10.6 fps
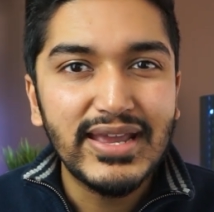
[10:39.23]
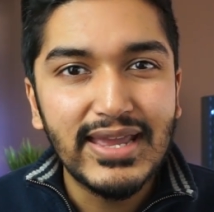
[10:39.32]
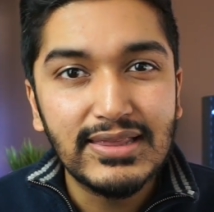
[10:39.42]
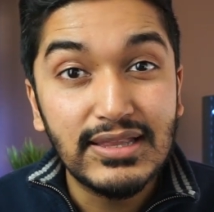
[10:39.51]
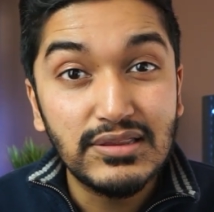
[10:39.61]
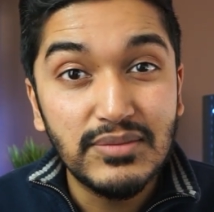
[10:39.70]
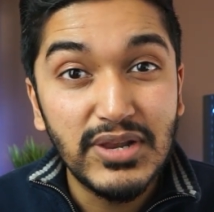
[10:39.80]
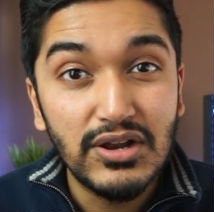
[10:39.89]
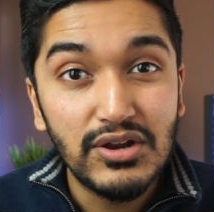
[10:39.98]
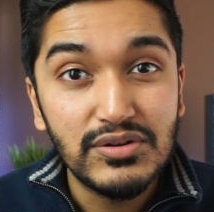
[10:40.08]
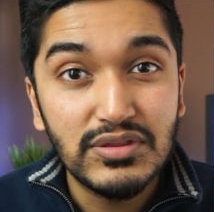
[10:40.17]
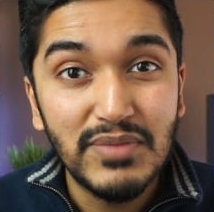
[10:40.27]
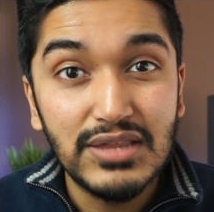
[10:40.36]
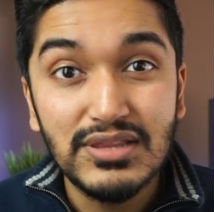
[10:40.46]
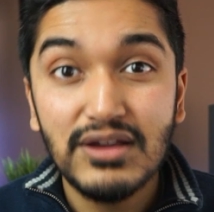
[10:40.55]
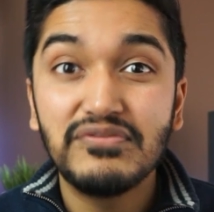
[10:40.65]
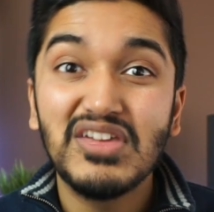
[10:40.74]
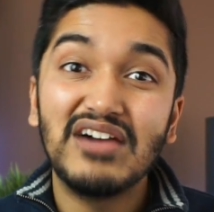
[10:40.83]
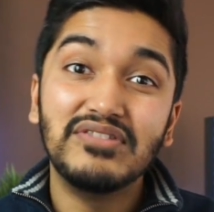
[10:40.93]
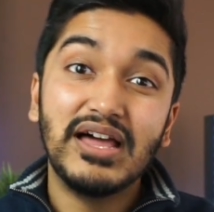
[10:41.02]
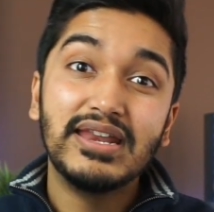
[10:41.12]
Again, that's dependent on your space. Now, if you
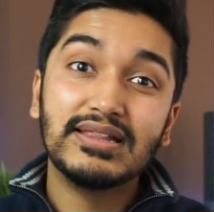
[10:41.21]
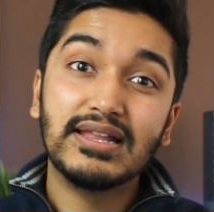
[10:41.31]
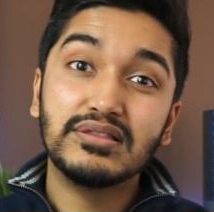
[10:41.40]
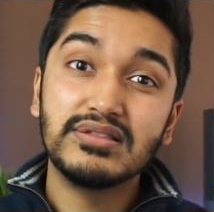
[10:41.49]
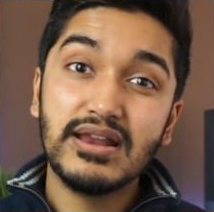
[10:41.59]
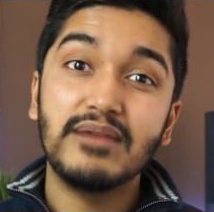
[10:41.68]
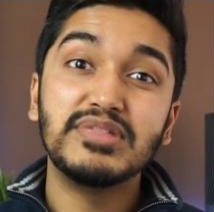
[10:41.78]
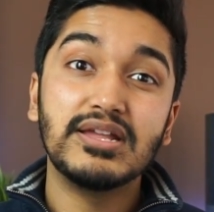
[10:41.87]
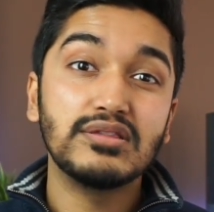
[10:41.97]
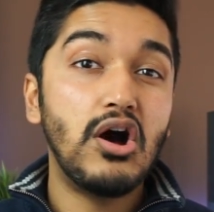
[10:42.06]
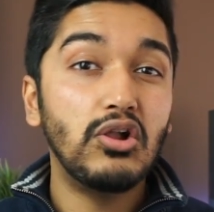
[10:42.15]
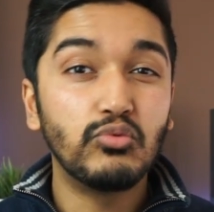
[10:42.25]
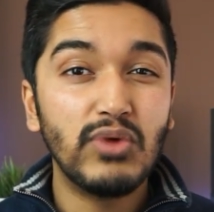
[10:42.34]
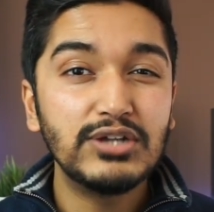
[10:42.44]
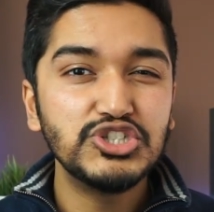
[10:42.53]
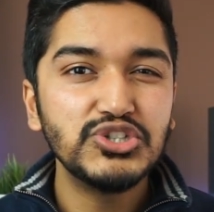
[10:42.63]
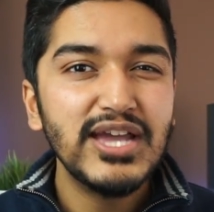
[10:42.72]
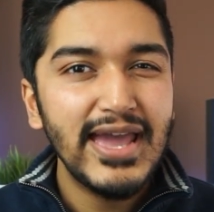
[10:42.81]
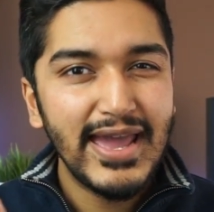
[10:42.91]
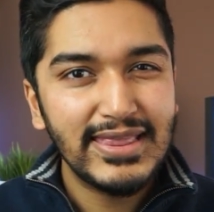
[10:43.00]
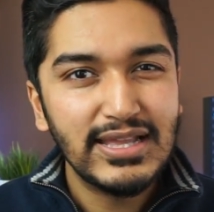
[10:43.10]
have lighting that's set up that's all around you
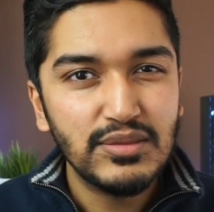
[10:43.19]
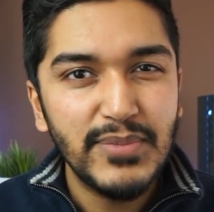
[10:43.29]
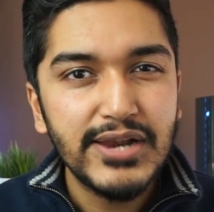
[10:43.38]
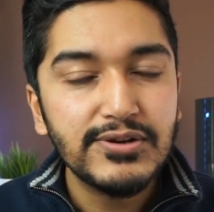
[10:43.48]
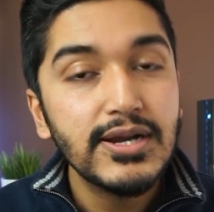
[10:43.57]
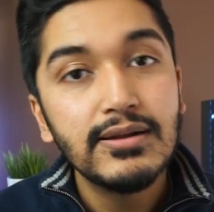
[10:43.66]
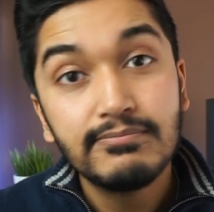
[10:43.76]
and that's better,